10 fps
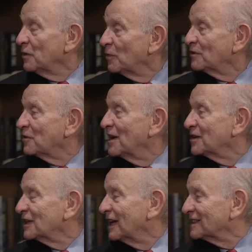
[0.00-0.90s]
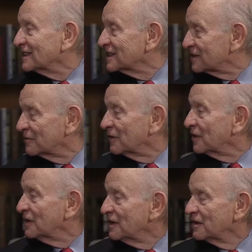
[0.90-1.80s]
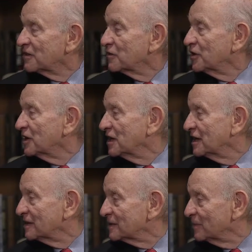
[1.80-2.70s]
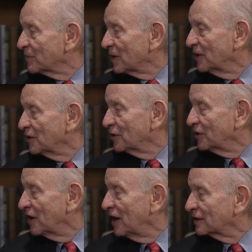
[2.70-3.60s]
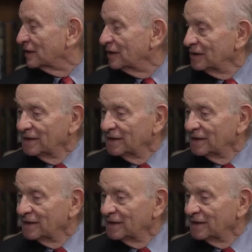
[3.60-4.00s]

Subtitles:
What if you had your license for 30 years and you're a doctor?